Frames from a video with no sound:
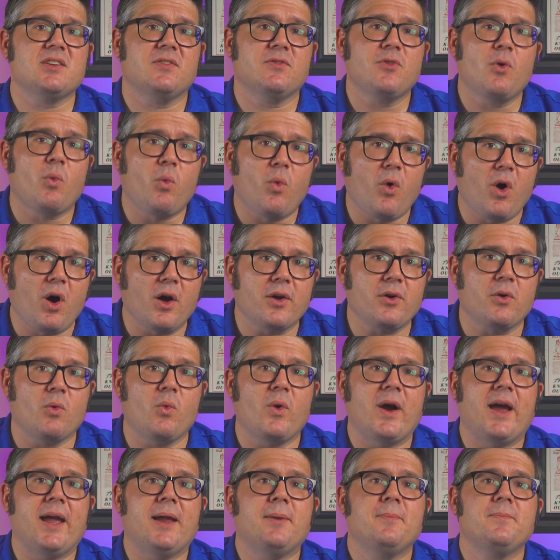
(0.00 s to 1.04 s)
of the
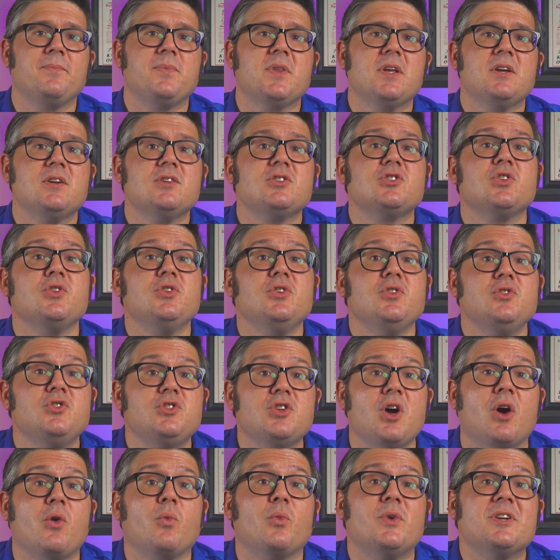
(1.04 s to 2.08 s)
waterway so you
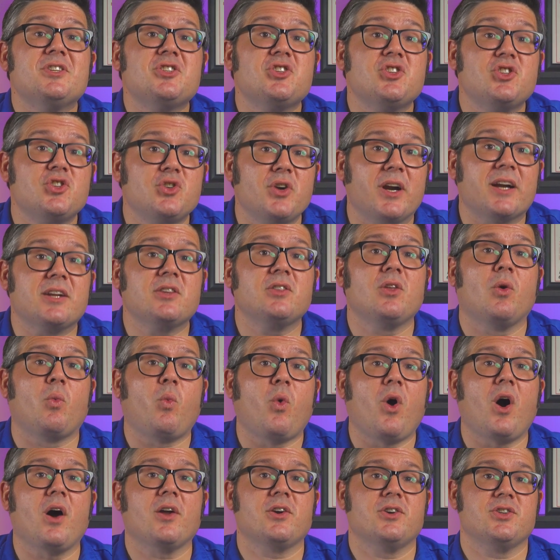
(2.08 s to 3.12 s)
don't restrict the
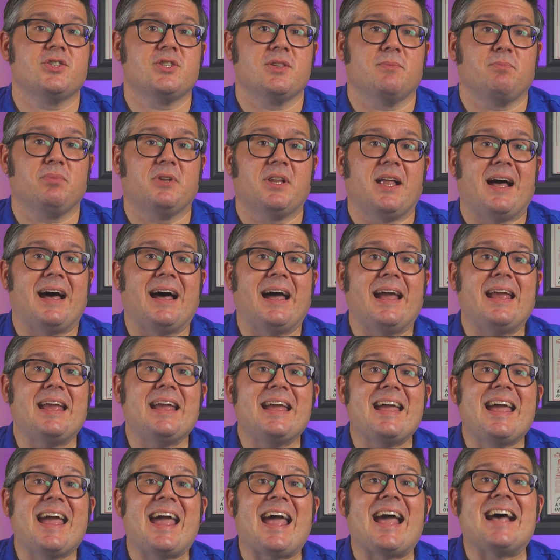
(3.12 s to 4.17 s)
water supply
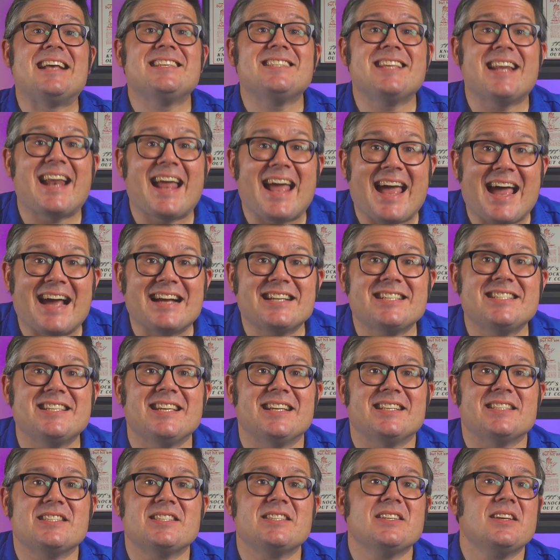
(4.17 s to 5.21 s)
as it
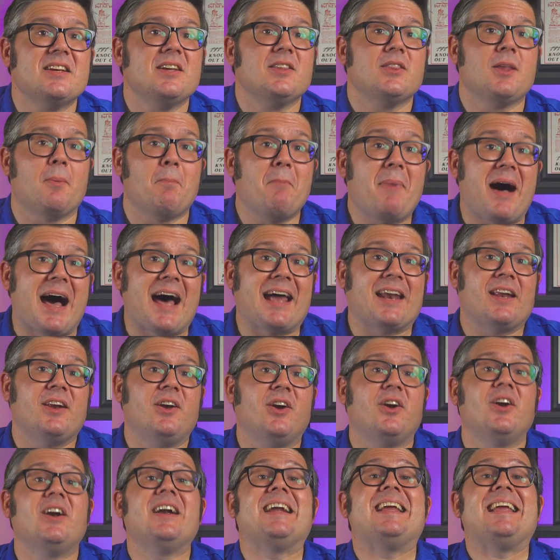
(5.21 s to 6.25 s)
exits the
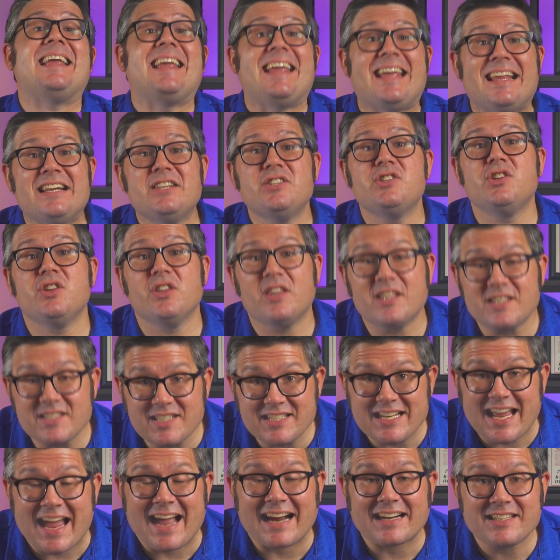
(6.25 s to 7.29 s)
monitor into the
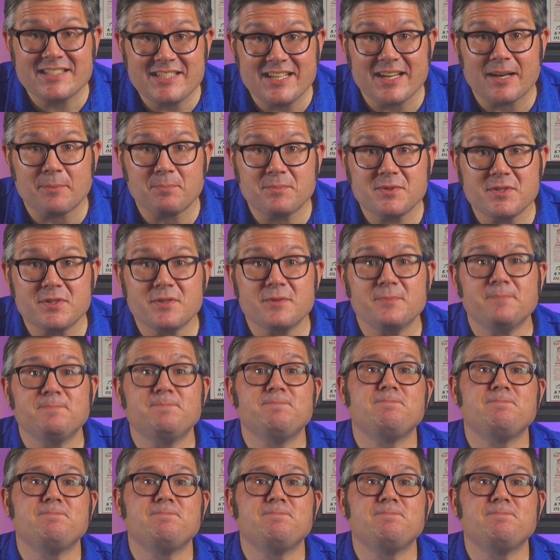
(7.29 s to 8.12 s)
stacked tips.